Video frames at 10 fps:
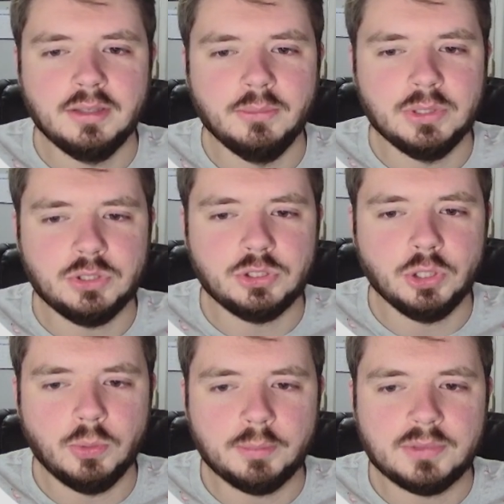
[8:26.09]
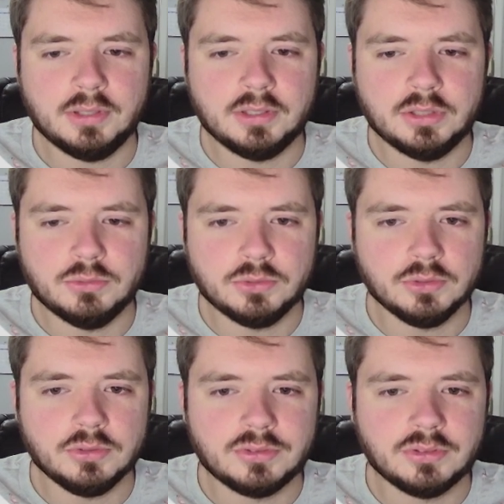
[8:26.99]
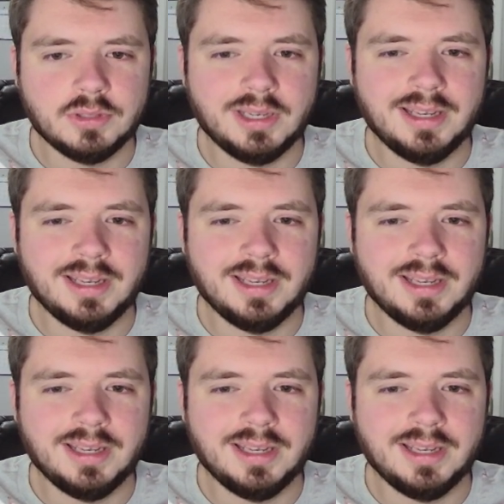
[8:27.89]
We show up to users,